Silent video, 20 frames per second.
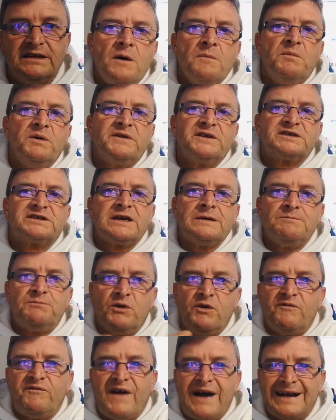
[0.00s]
But the
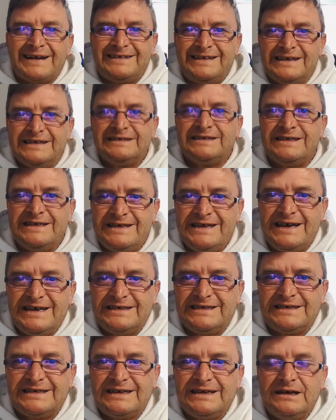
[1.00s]
simple fact is
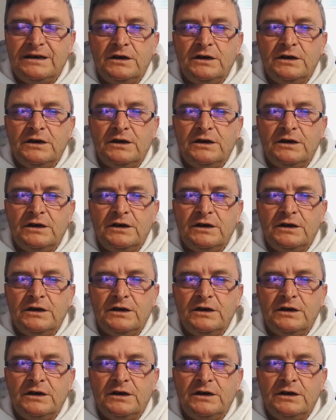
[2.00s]
this: